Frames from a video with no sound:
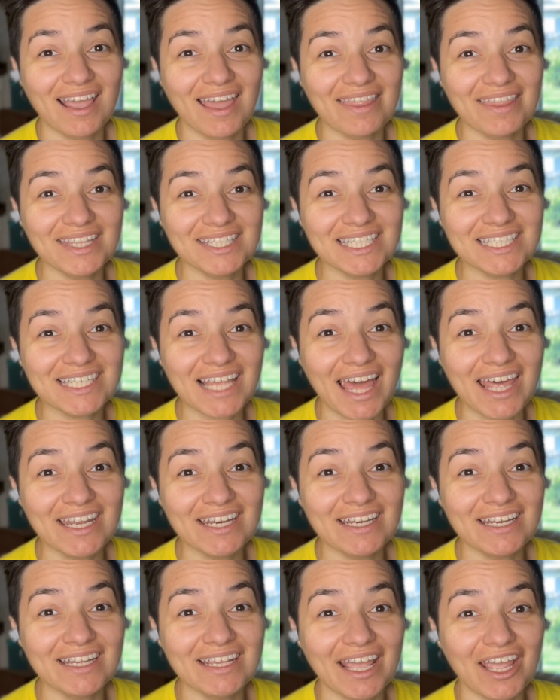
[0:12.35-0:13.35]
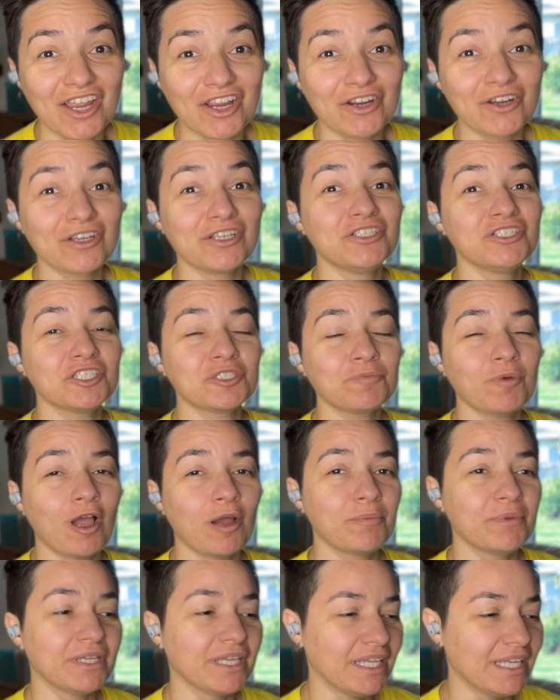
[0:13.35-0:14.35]
This is editing Erin just
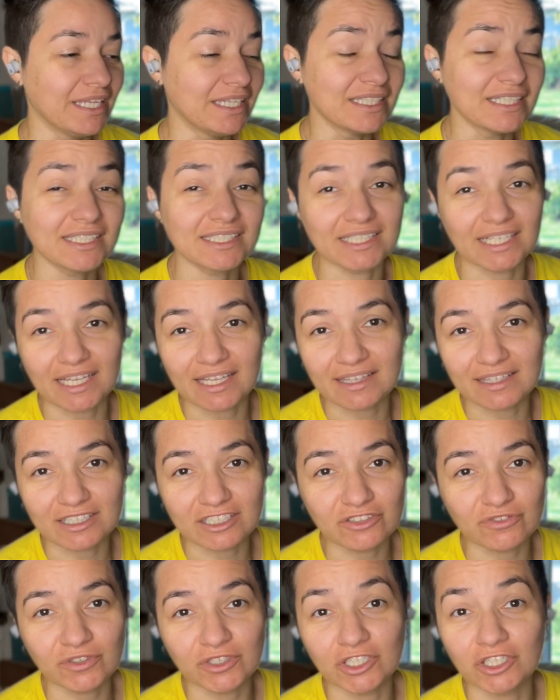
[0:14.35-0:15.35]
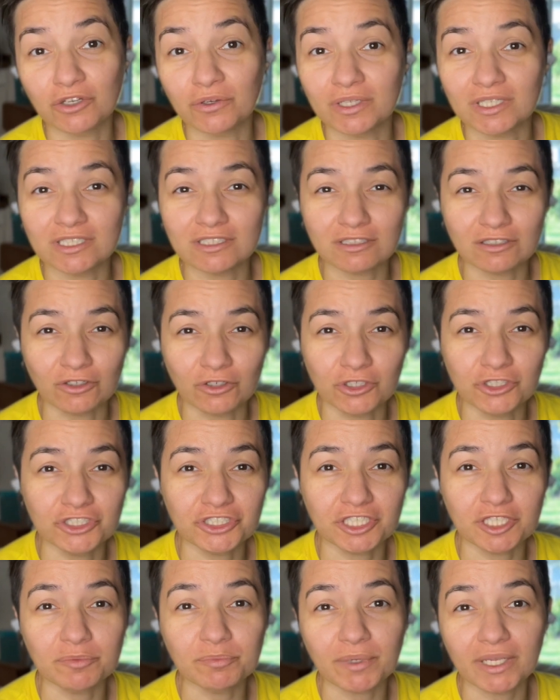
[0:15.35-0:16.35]
popping in to say this video is
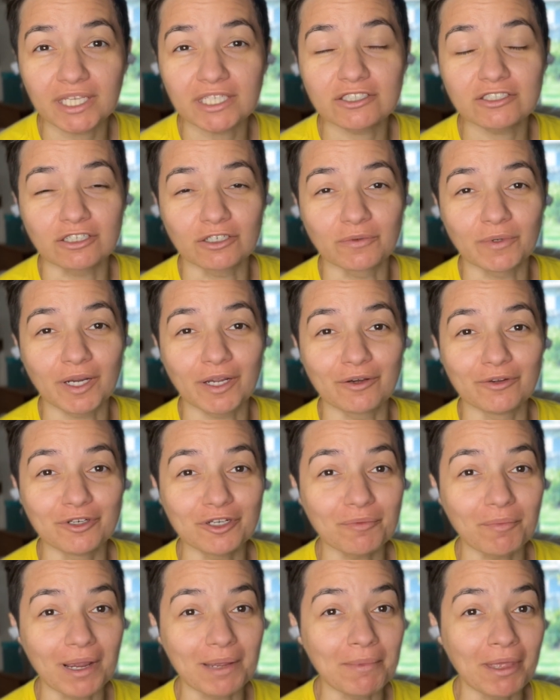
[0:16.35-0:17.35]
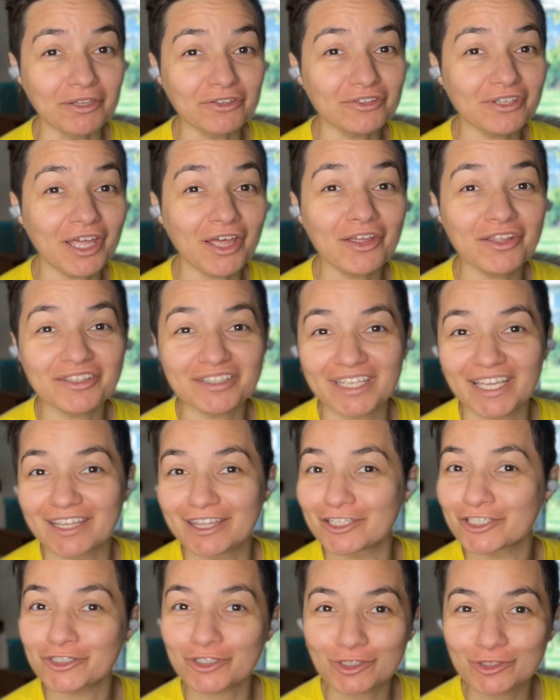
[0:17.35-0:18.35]
largely based around my mental health and
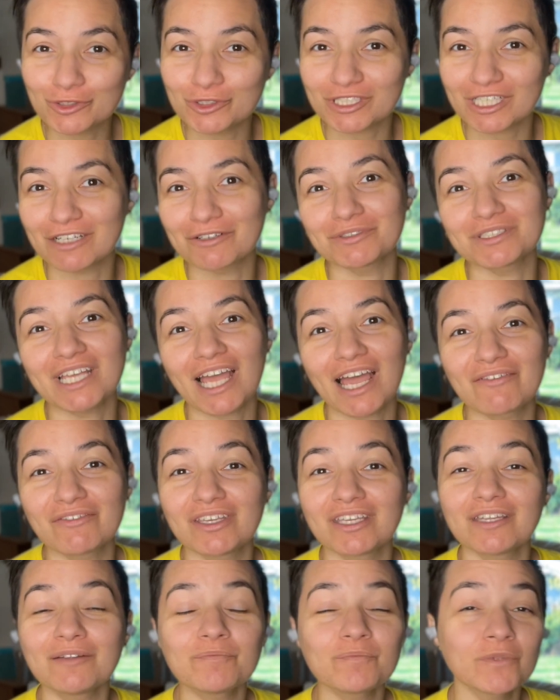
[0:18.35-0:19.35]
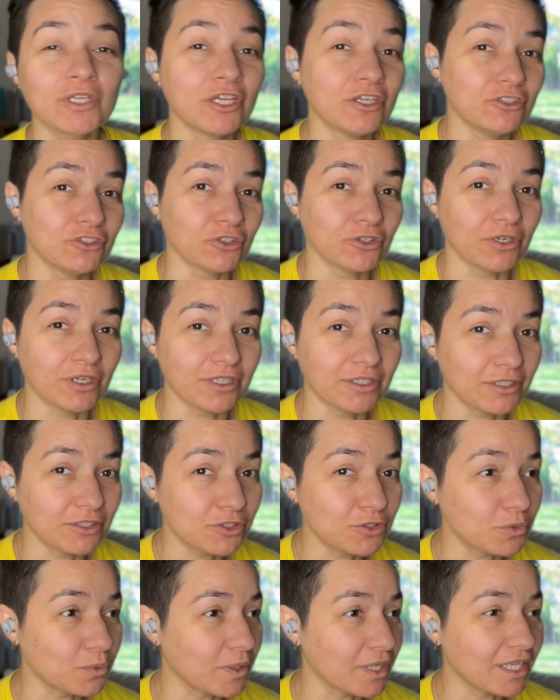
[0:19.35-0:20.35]
the struggles I was having during
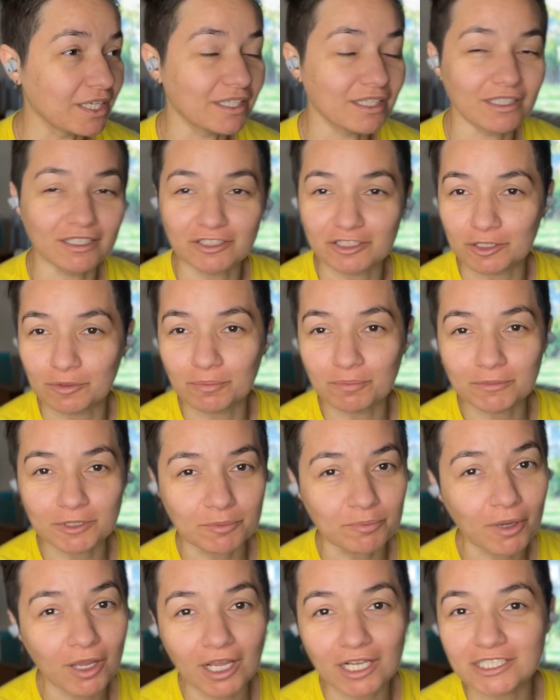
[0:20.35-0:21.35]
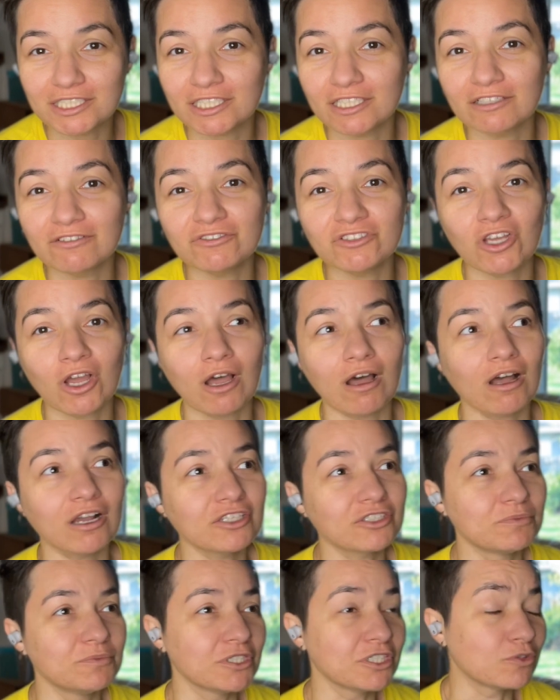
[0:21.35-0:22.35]
this week. Some positive talk,
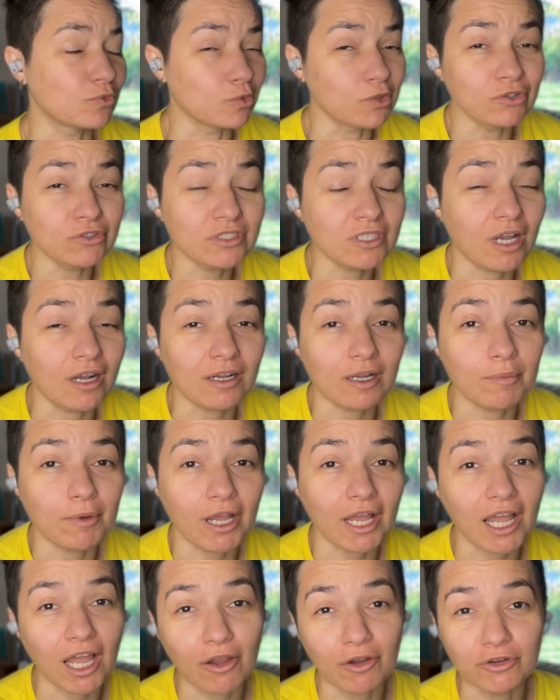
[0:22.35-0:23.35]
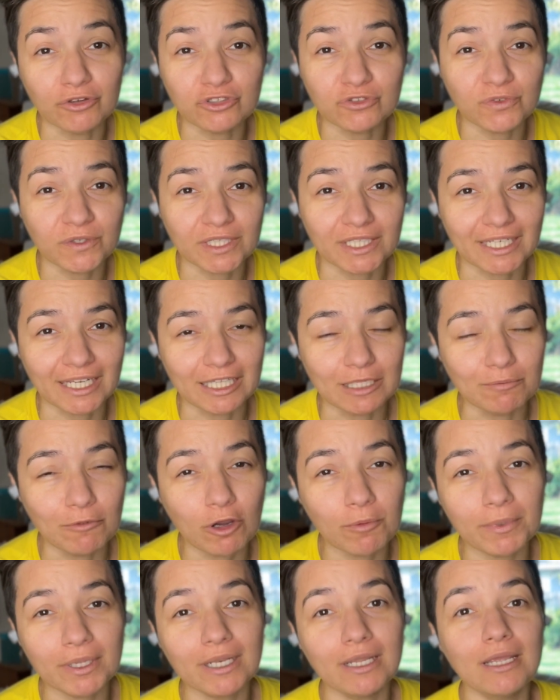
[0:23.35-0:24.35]
some just real talk about how I was feeling in the
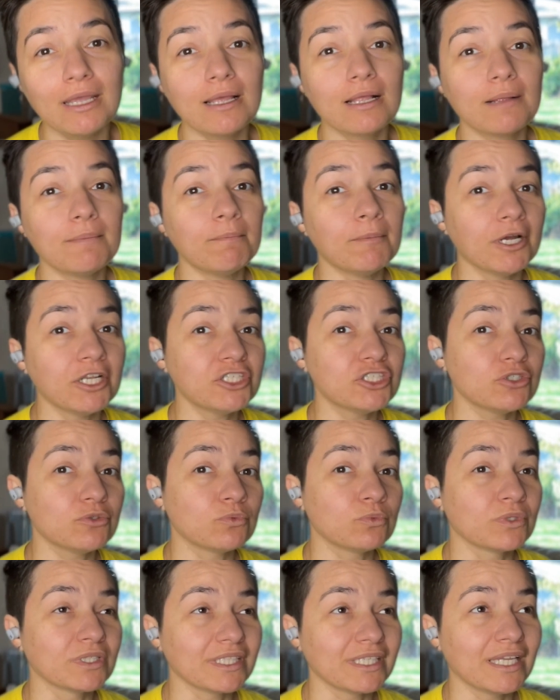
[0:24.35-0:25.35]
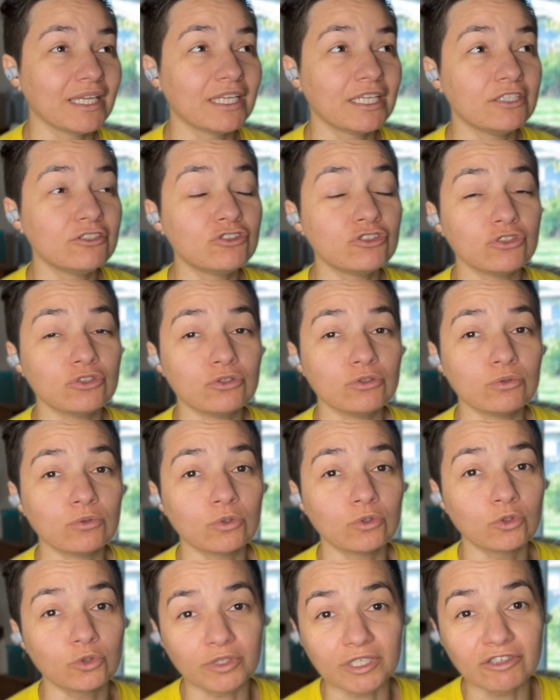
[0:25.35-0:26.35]
moment, much related to
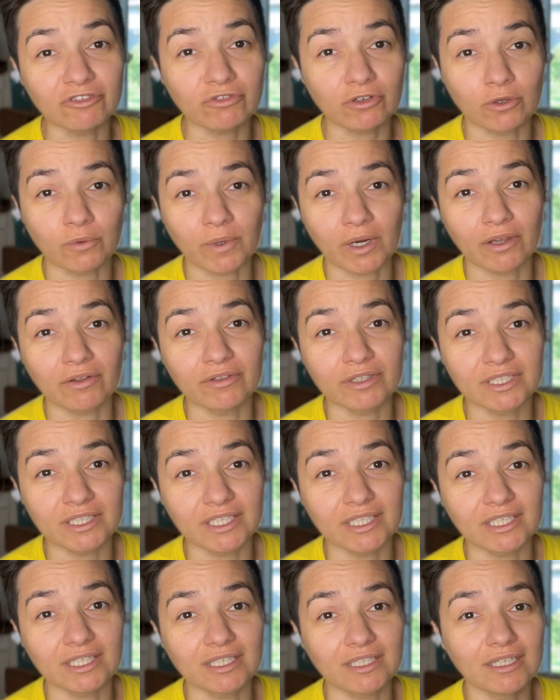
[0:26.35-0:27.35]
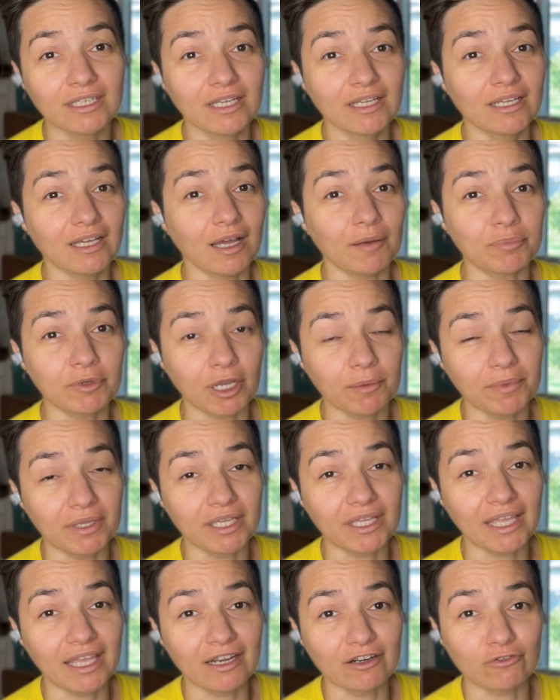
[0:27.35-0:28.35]
grief around the
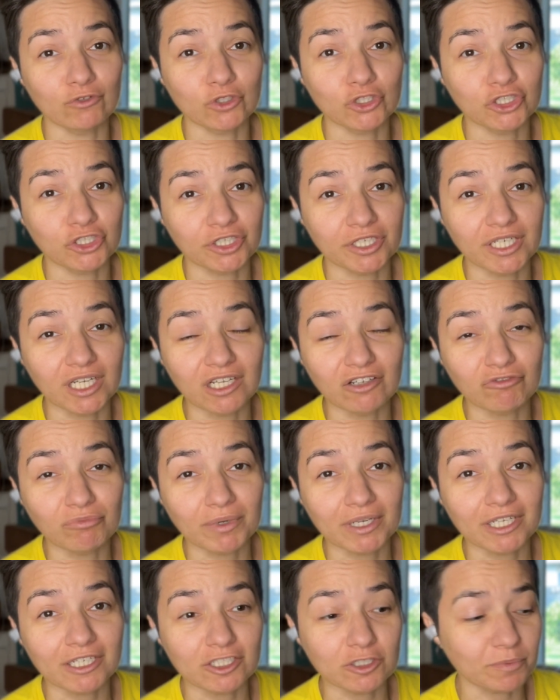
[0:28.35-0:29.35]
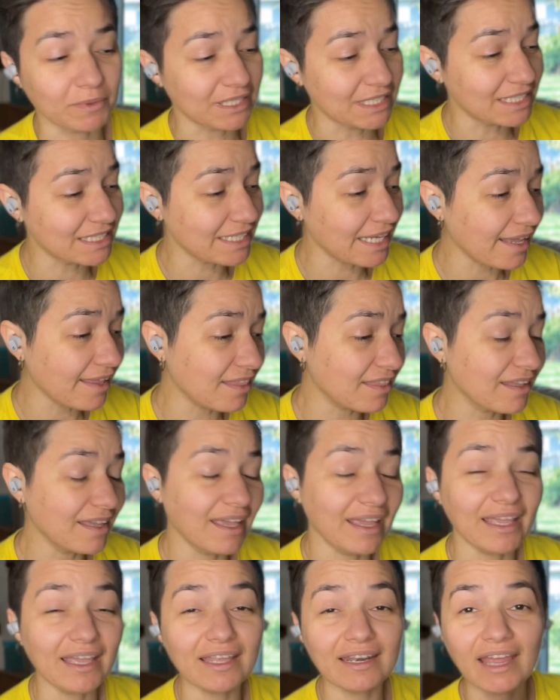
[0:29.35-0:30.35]
upcoming anniversary of my husband's death
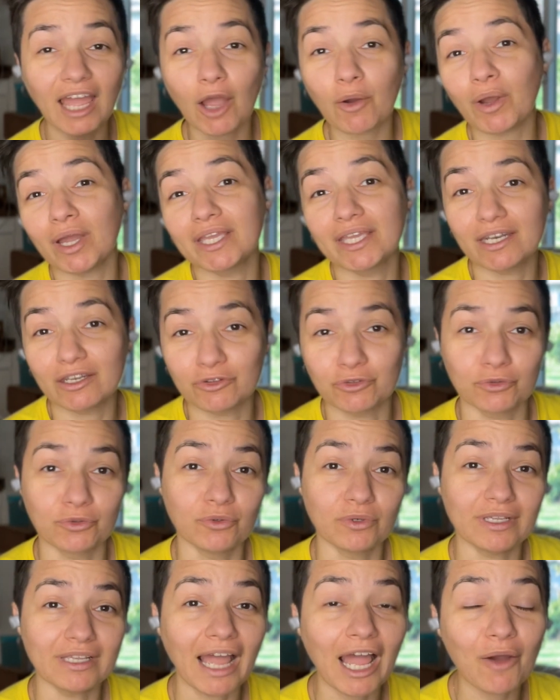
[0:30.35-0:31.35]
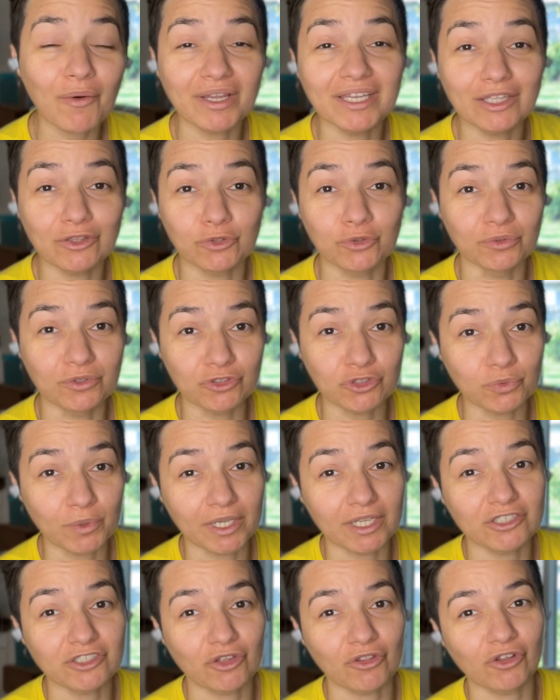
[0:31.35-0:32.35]
and how I get through this
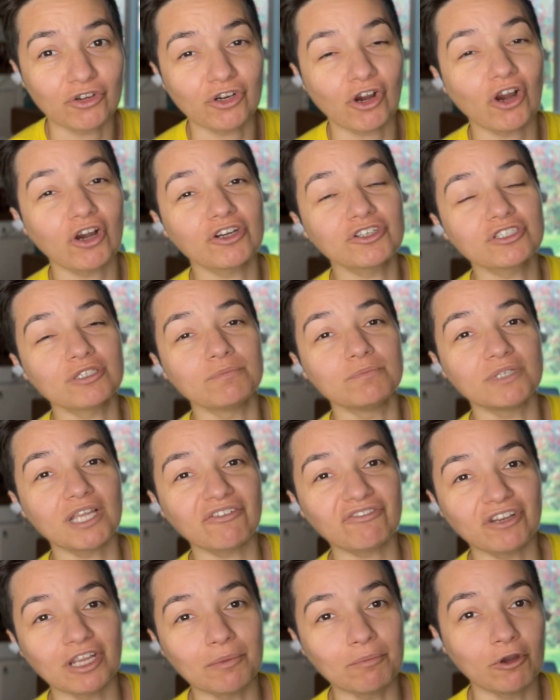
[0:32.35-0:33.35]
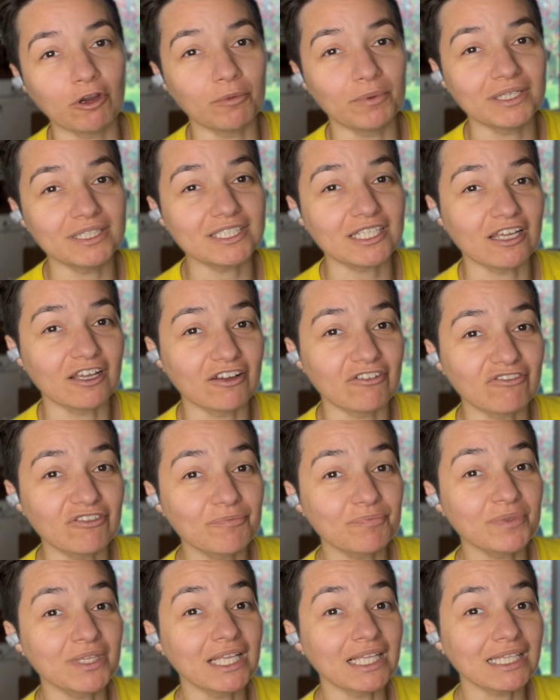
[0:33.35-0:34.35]
week. So there are some definite moments of
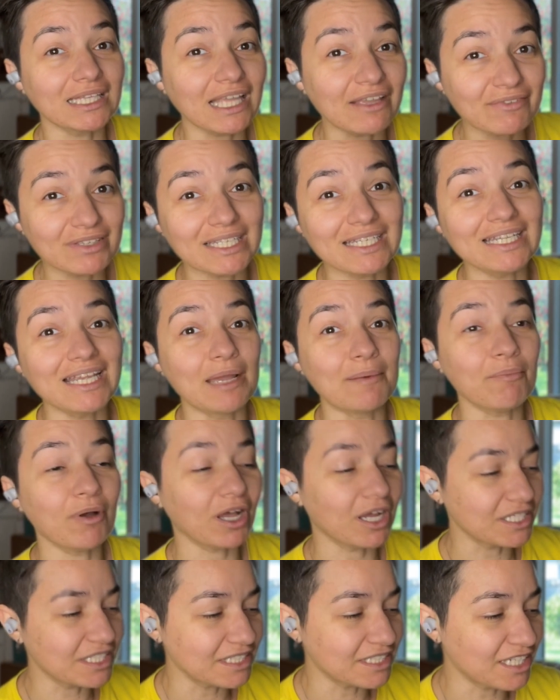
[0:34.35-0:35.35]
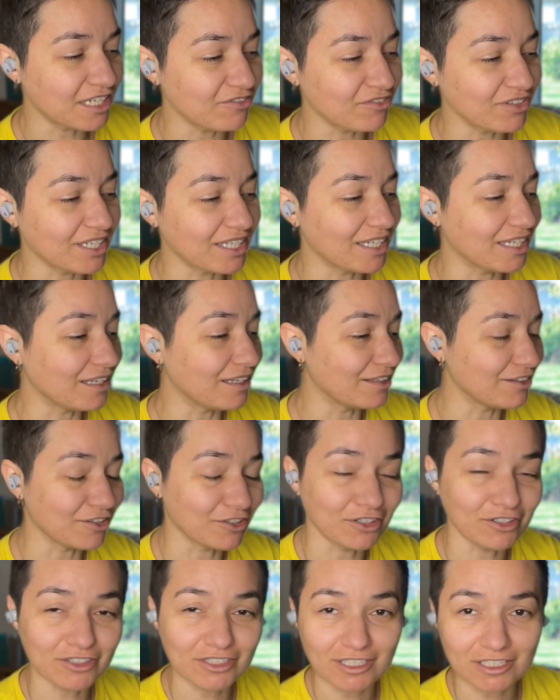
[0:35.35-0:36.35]
levity and positivity.
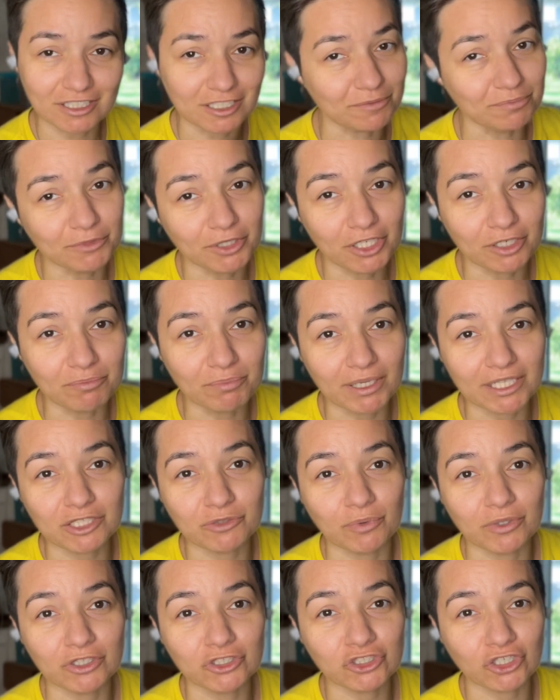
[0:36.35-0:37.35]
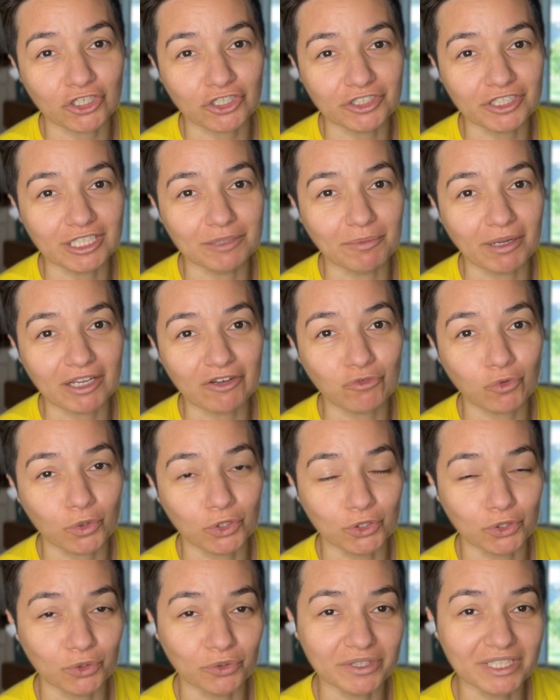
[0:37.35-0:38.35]
There's some good bits with Charlie, my
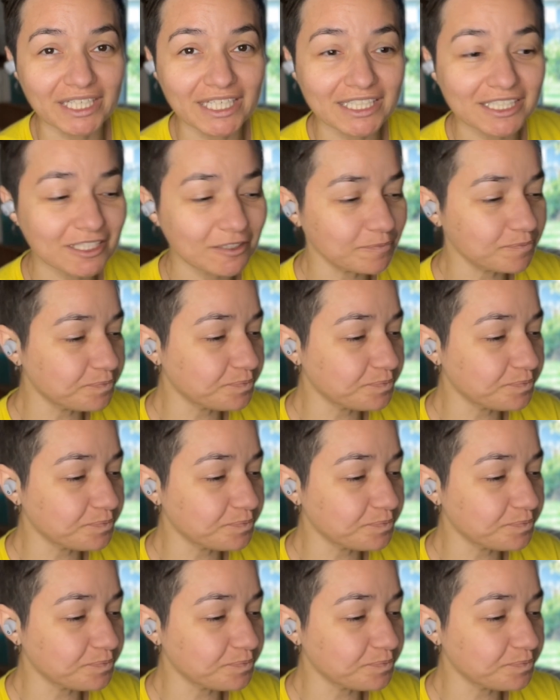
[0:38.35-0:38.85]
4-year-old niece,